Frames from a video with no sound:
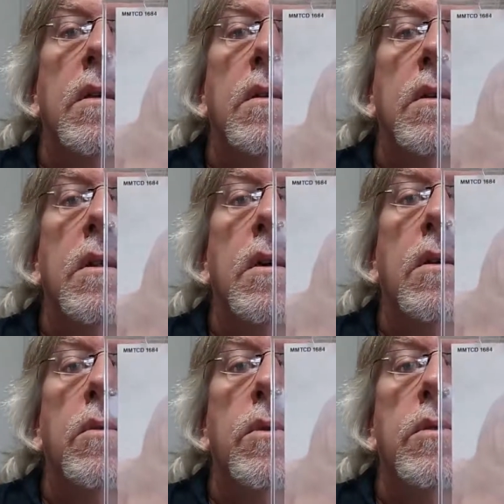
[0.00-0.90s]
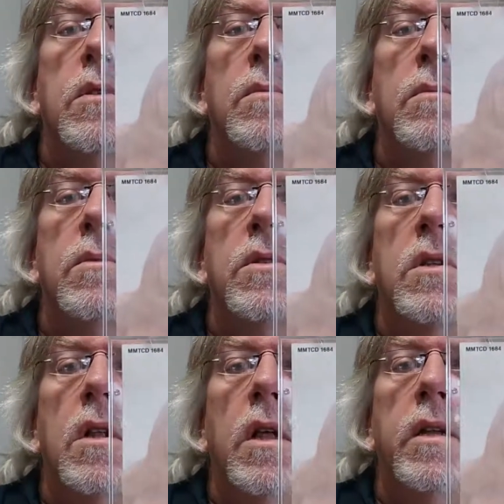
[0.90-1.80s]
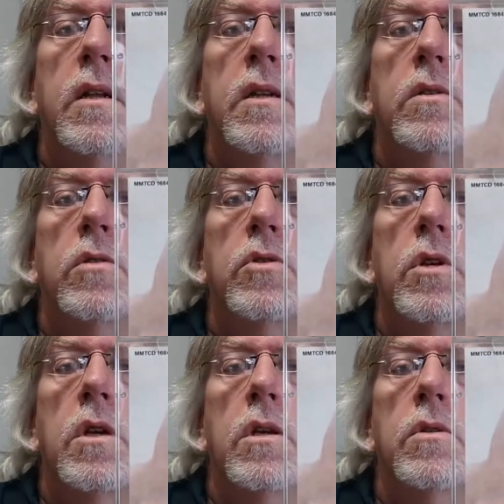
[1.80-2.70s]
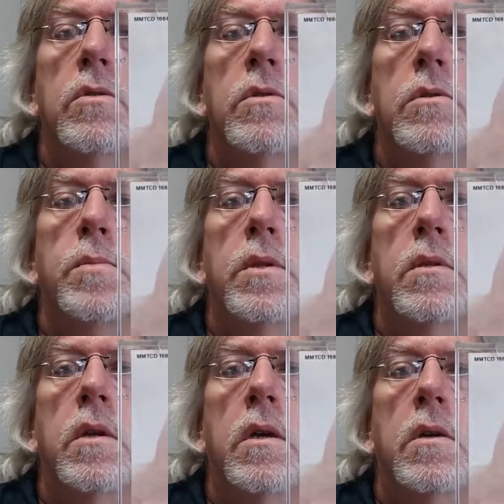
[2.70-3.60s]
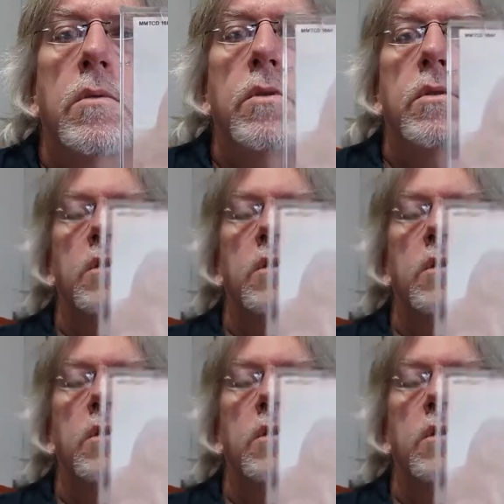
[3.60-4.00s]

There they are with some slightly dodgy hairdos, but hey, it was the